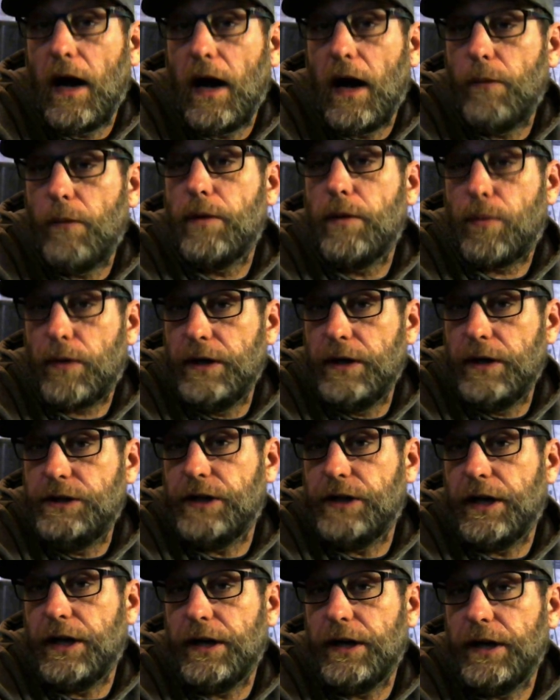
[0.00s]
I would
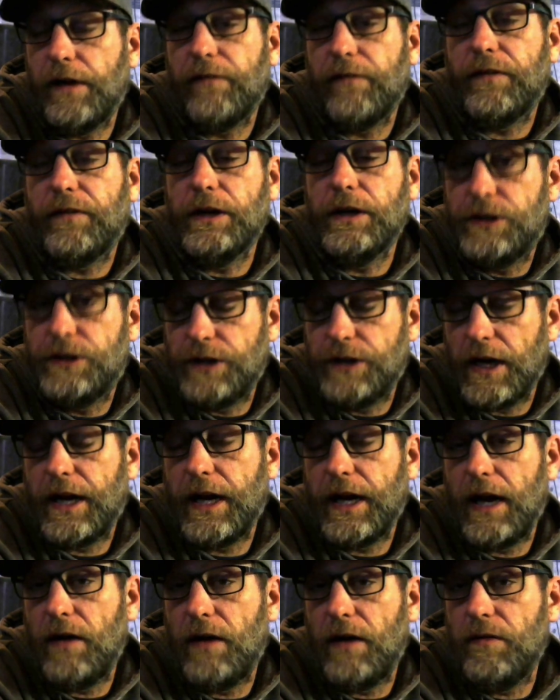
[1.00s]
appreciate if you'd
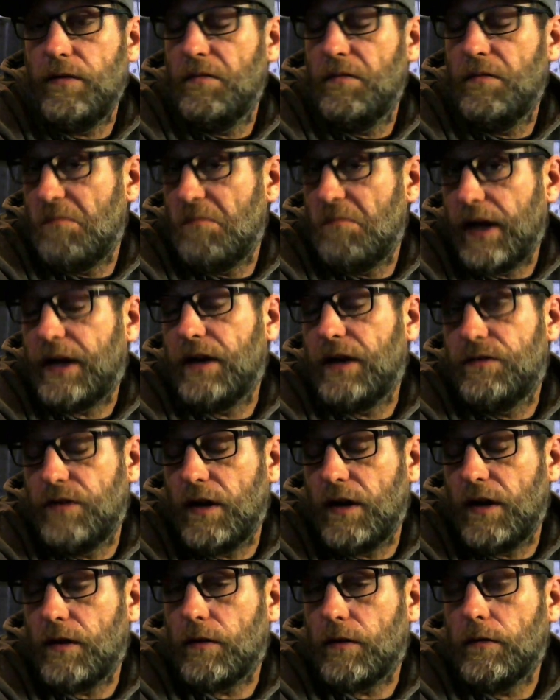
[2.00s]
check it out and
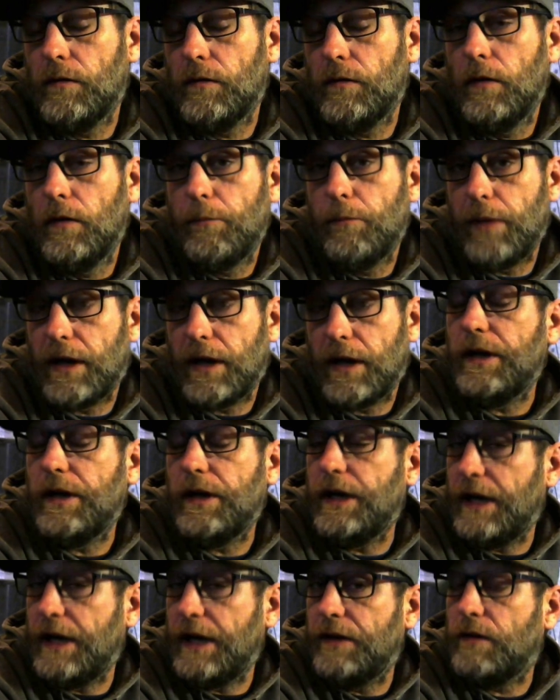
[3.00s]
consider
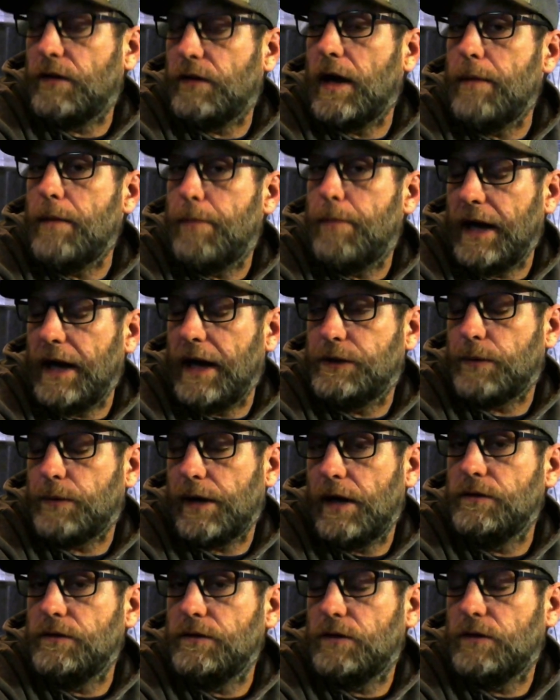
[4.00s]
becoming either a
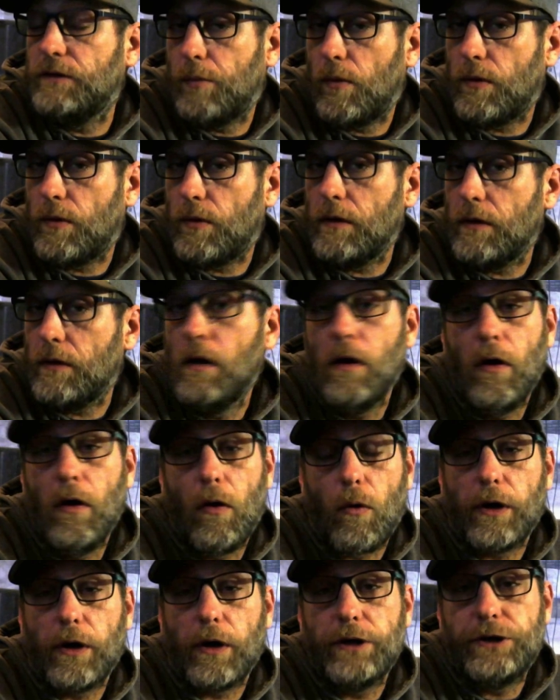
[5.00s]
Patreon supporter
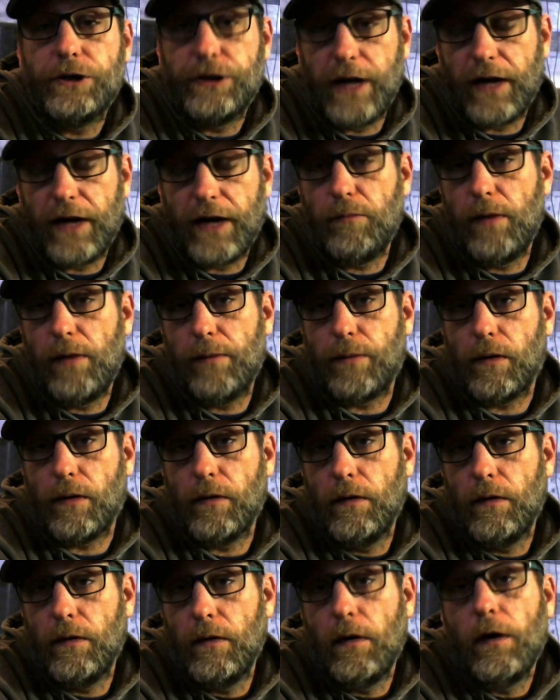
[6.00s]
or a channel member.